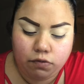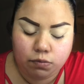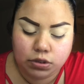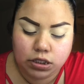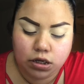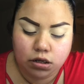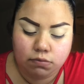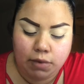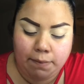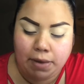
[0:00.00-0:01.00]
what's it called?
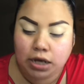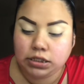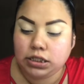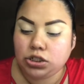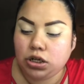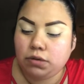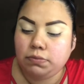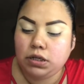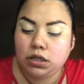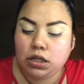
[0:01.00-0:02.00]
My BoxyCharm
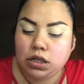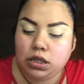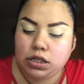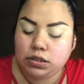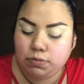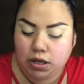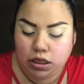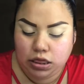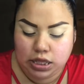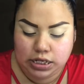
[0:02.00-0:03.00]
this
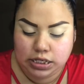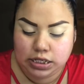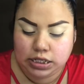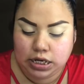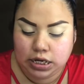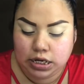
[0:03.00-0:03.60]
month. This is the